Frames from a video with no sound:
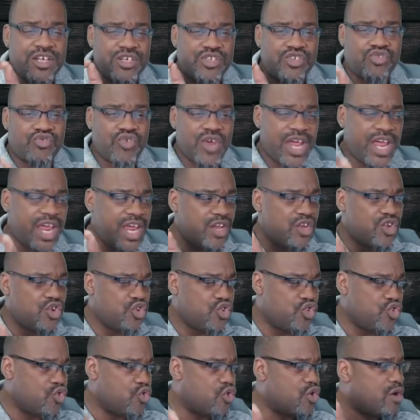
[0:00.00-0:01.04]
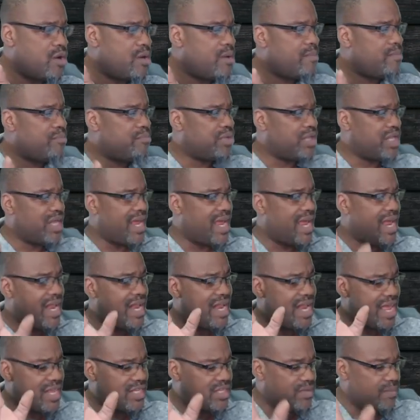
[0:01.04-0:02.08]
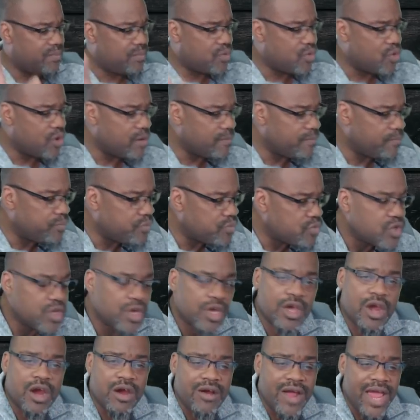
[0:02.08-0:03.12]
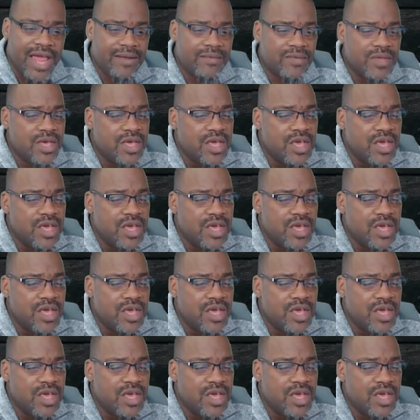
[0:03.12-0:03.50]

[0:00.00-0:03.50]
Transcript: Trade your plan. That's important. All right.